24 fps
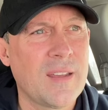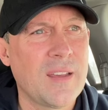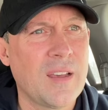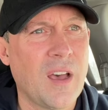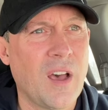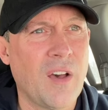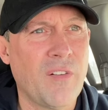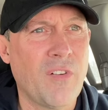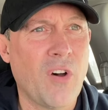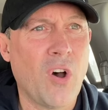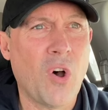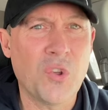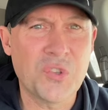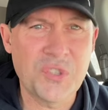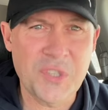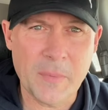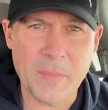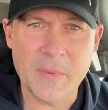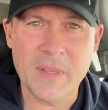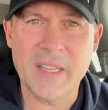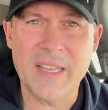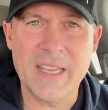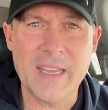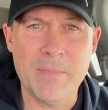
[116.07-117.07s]
of
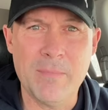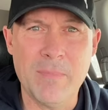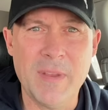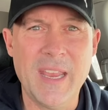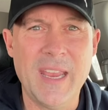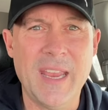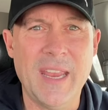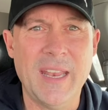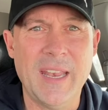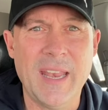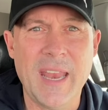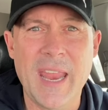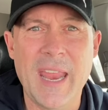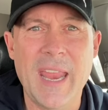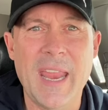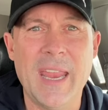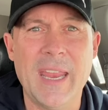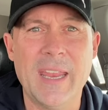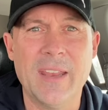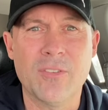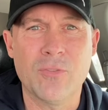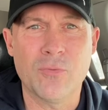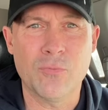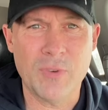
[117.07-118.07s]
ultimately being
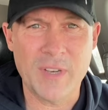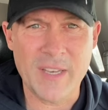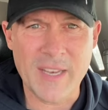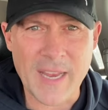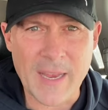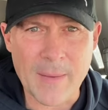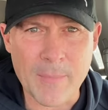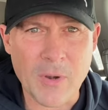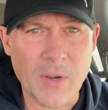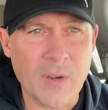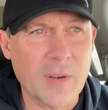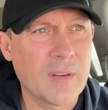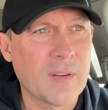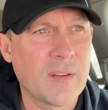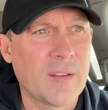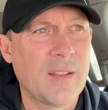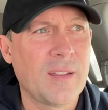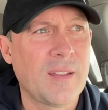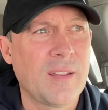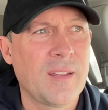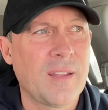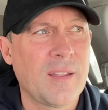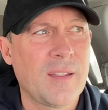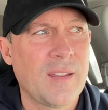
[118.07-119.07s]
a redeemer.
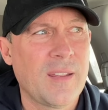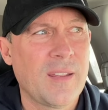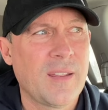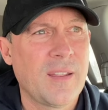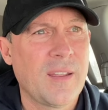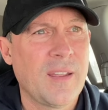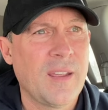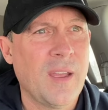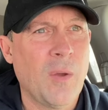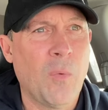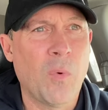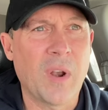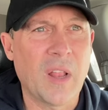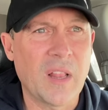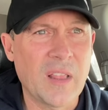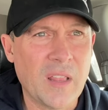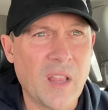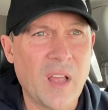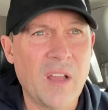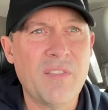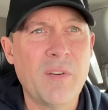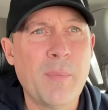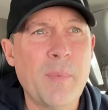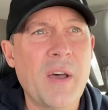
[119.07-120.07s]
And what I
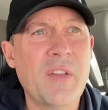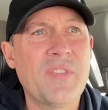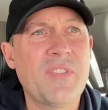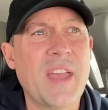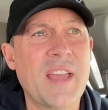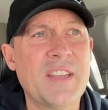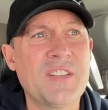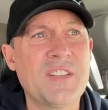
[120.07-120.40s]
love about that